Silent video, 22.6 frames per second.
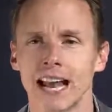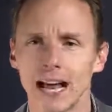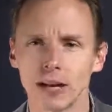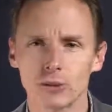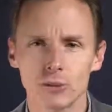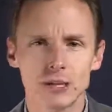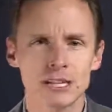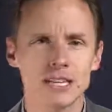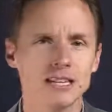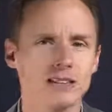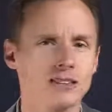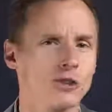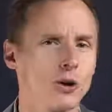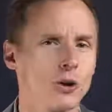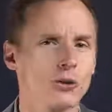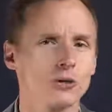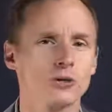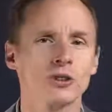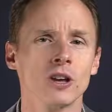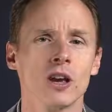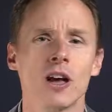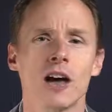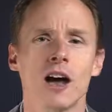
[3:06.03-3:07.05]
How do we get
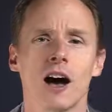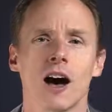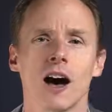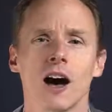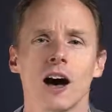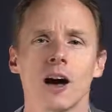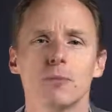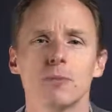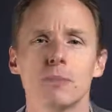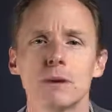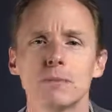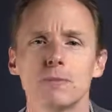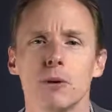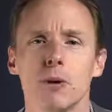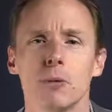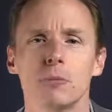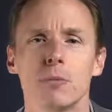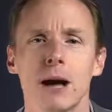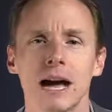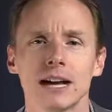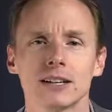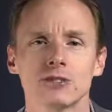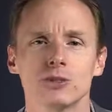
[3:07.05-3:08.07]
those people
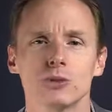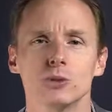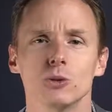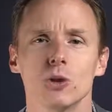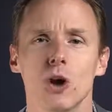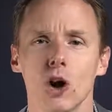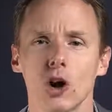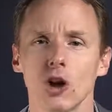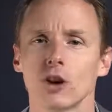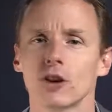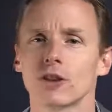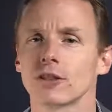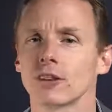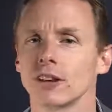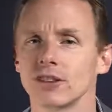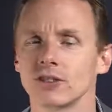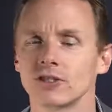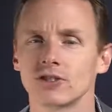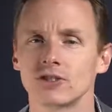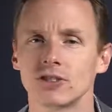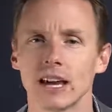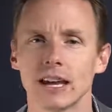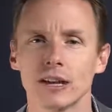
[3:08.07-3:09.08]
back to Earth
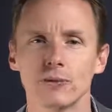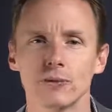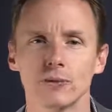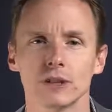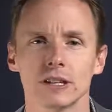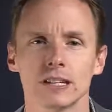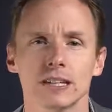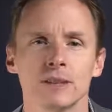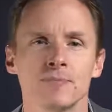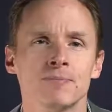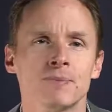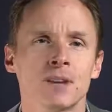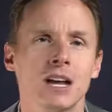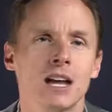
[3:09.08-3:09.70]
safely?